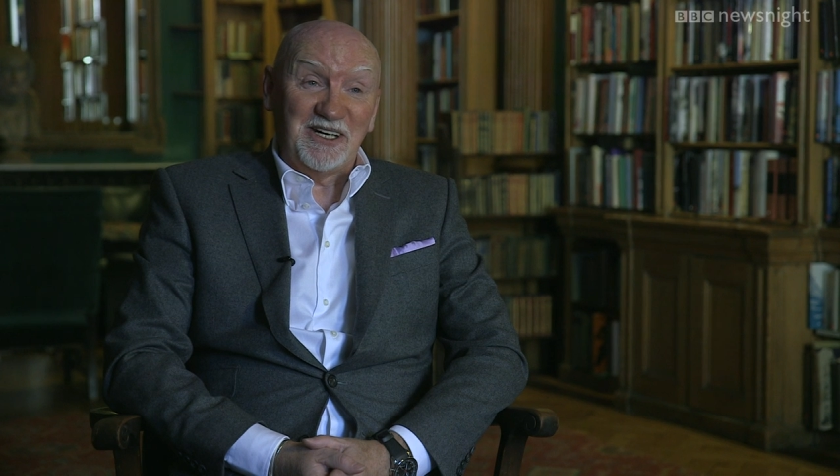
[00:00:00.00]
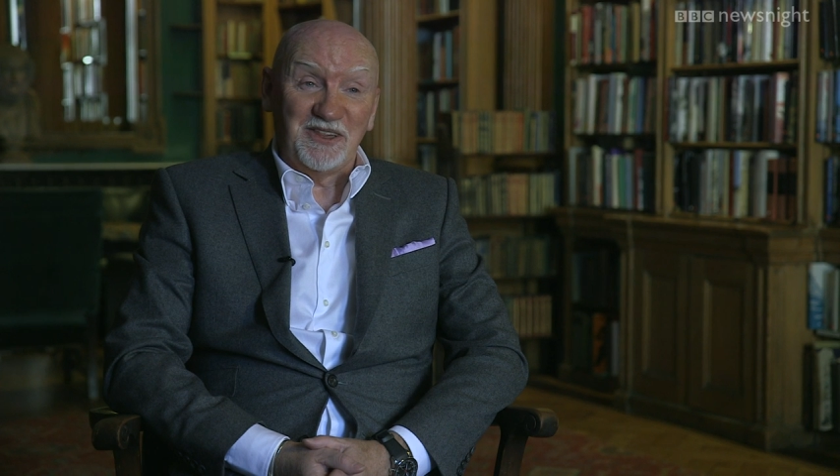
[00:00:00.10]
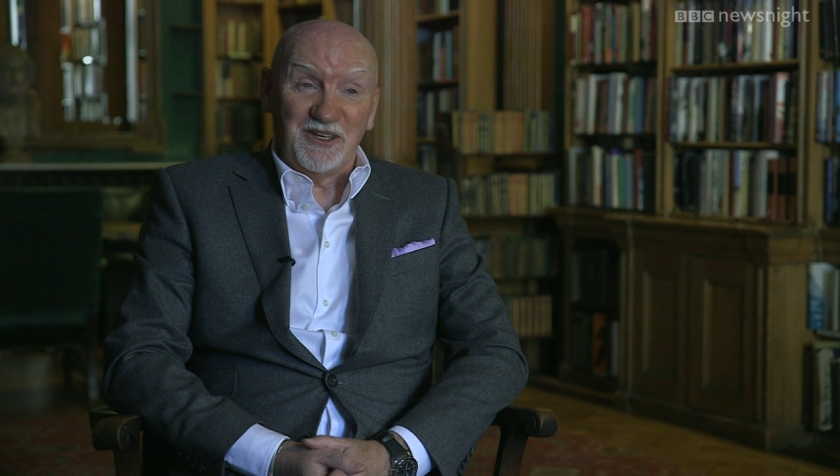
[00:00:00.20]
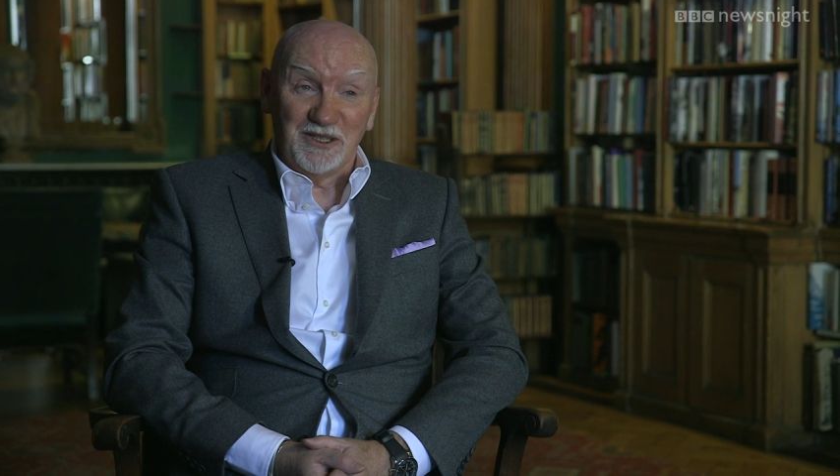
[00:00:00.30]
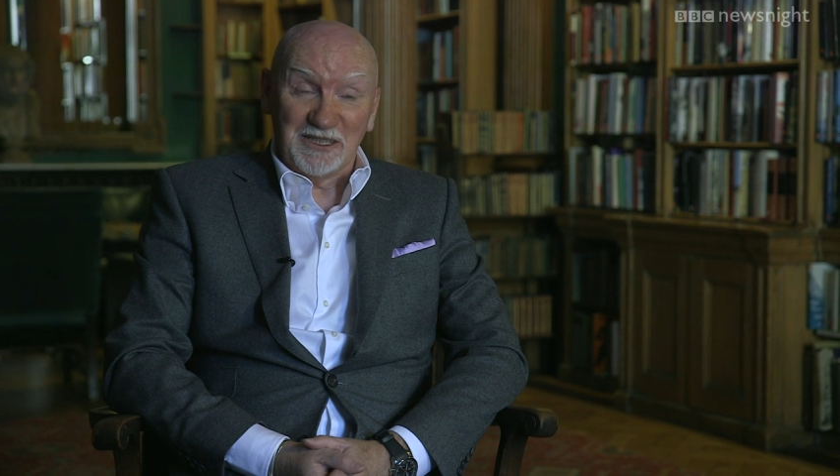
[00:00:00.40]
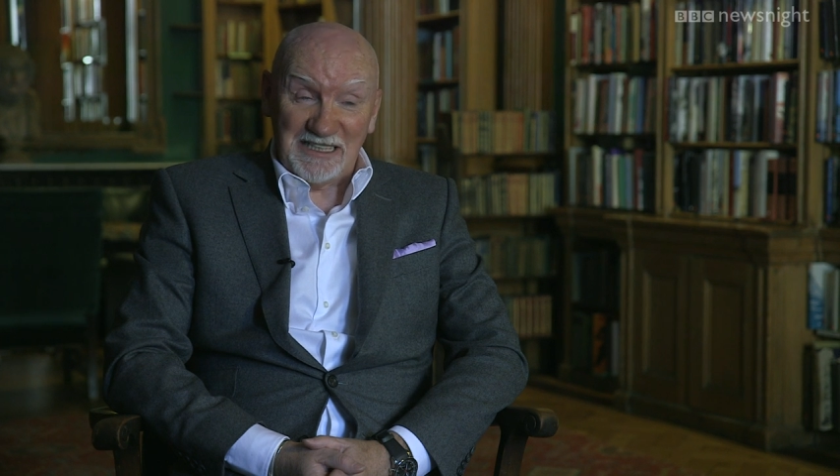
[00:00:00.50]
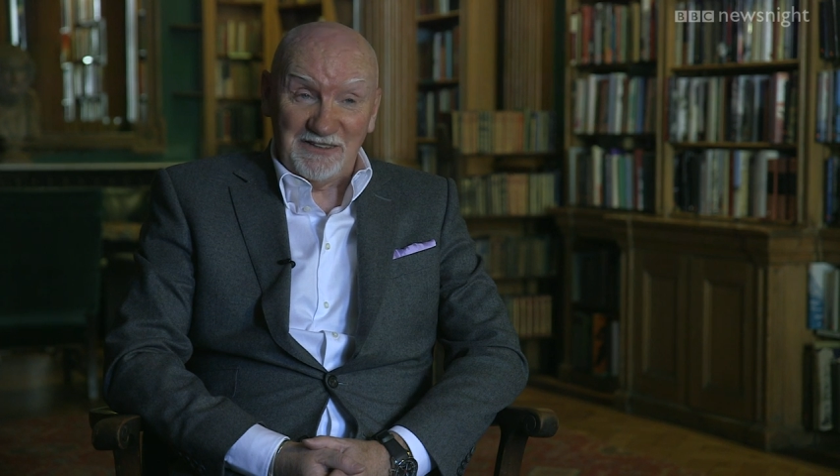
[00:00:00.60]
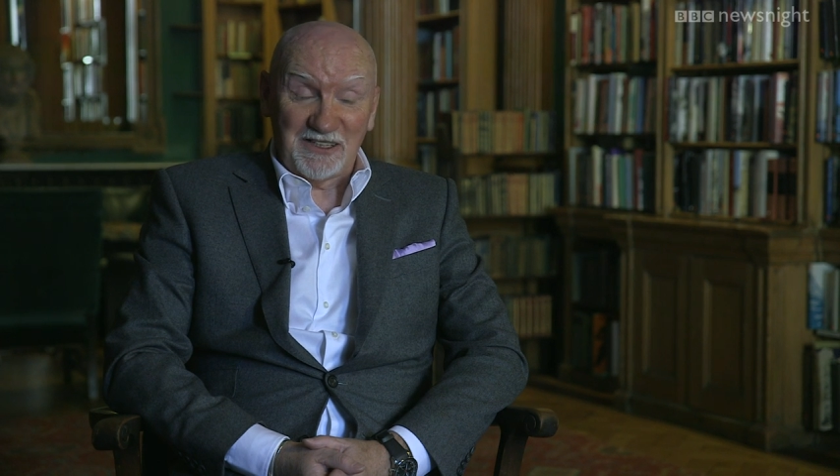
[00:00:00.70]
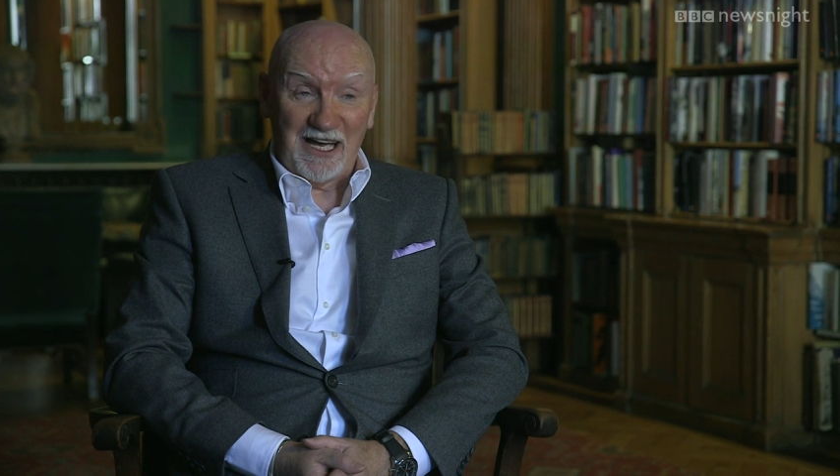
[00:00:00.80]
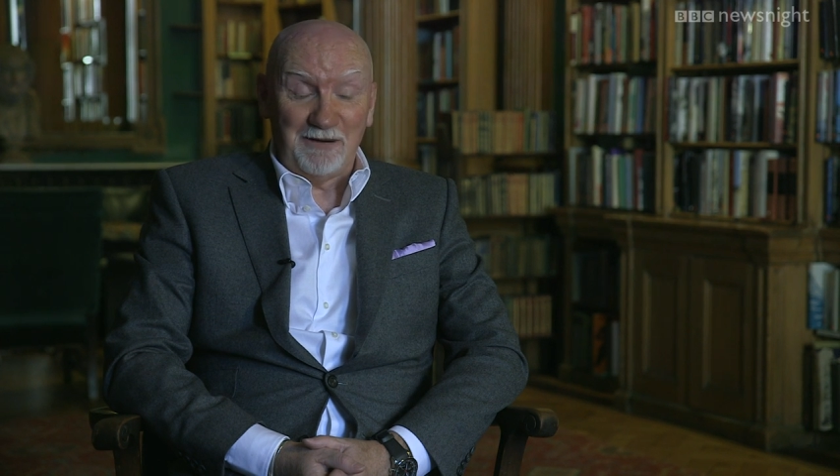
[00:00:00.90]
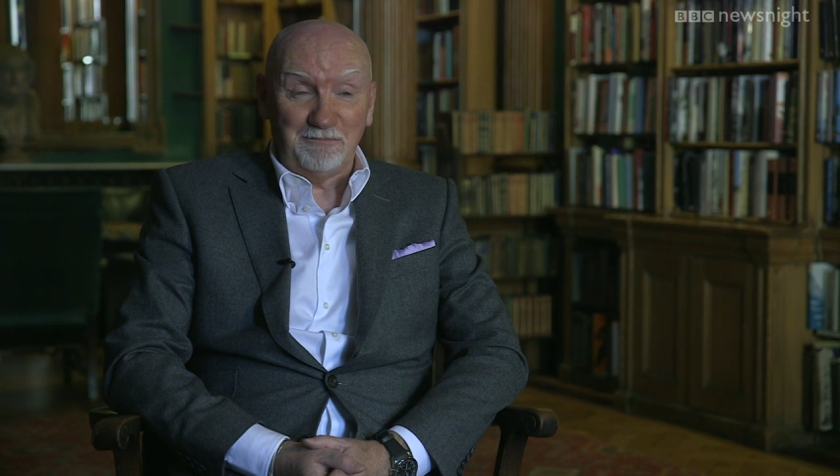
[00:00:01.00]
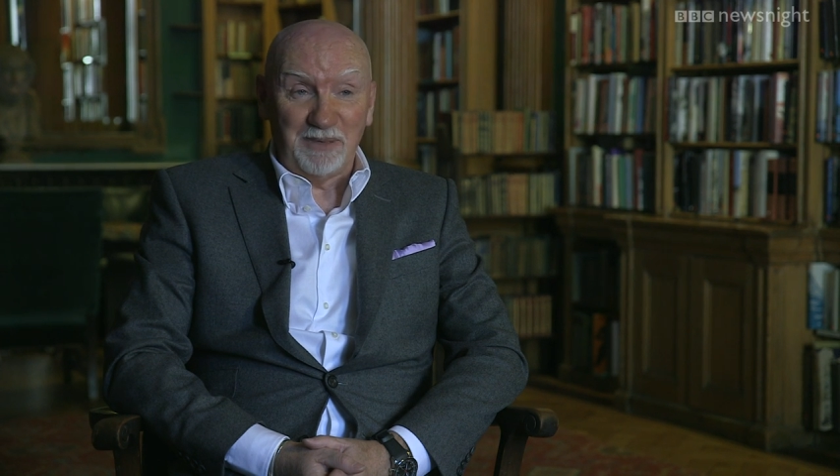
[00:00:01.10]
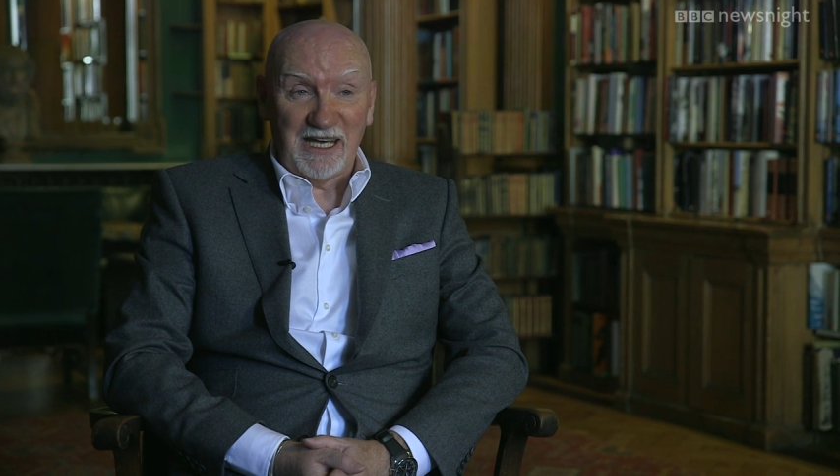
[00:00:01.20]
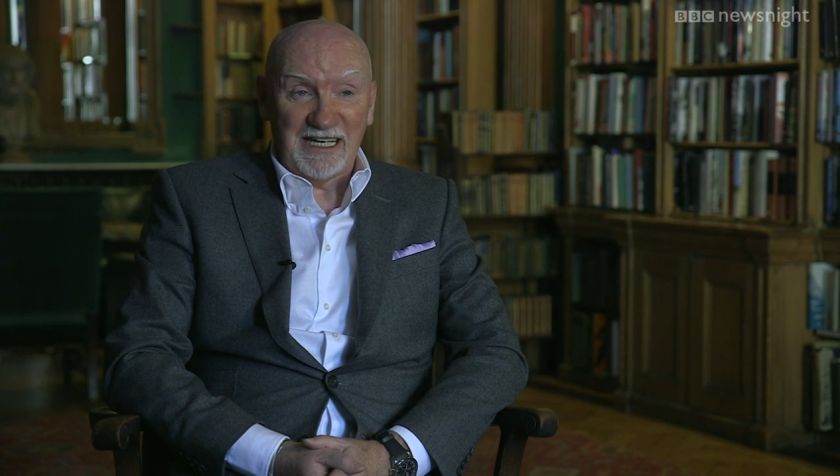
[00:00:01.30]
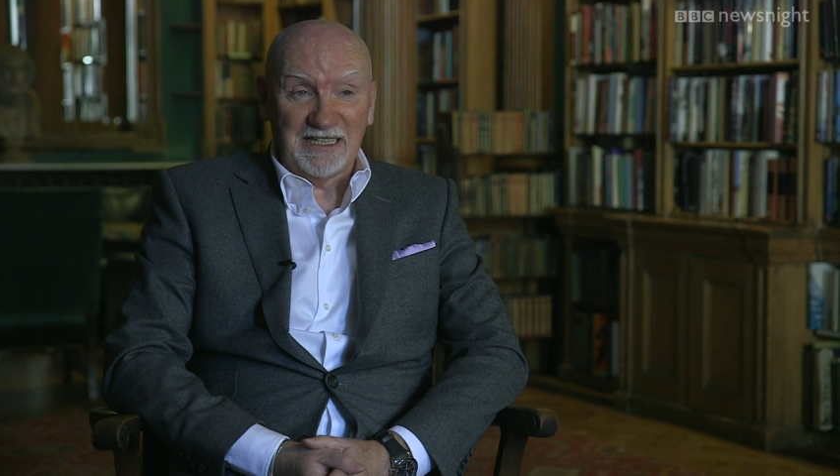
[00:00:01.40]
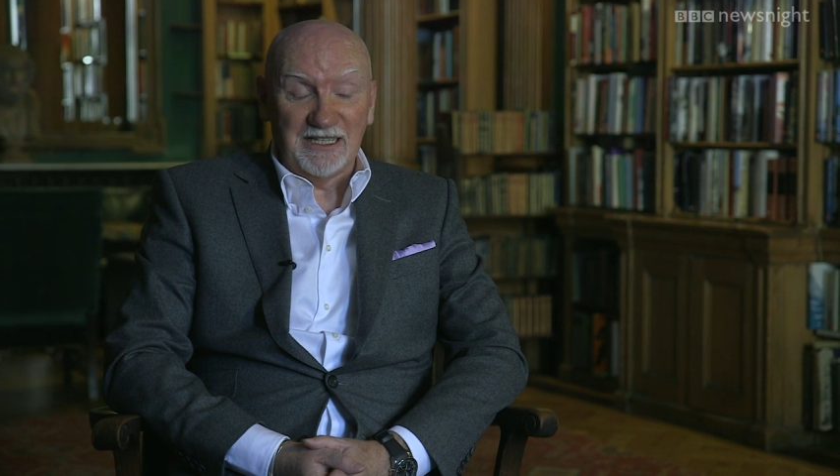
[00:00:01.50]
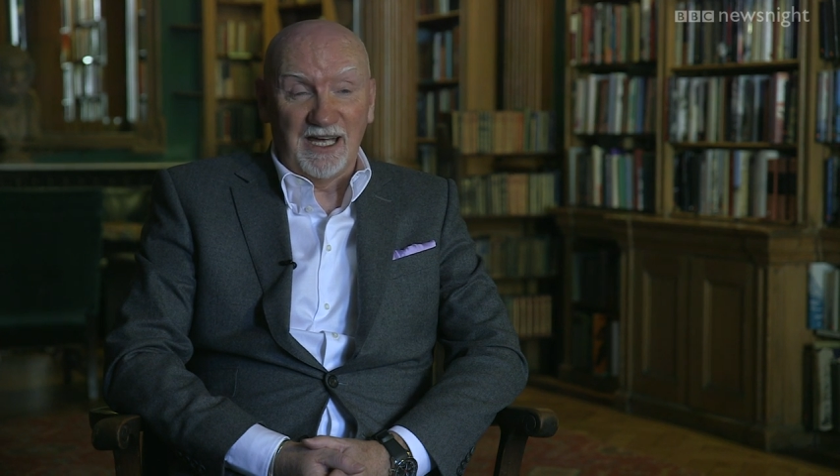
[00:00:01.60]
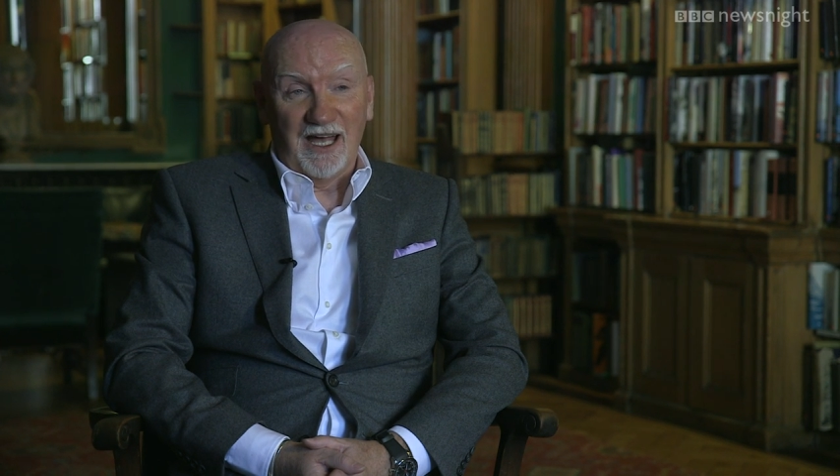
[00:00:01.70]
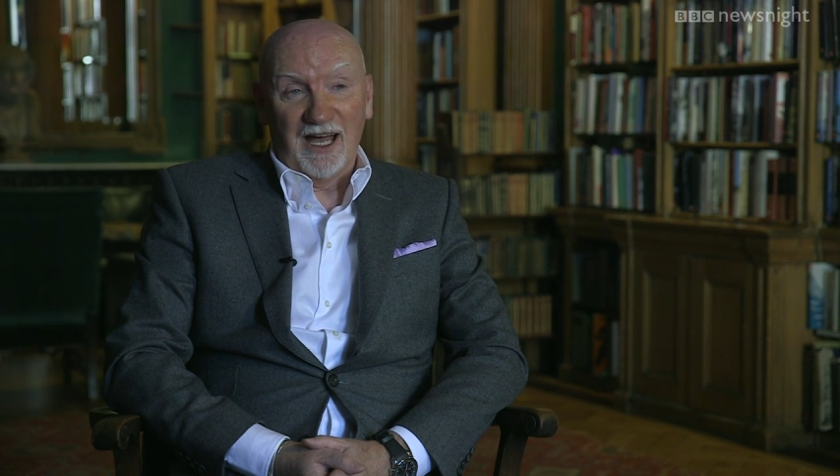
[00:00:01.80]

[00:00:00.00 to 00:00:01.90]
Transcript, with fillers: the Leave campaign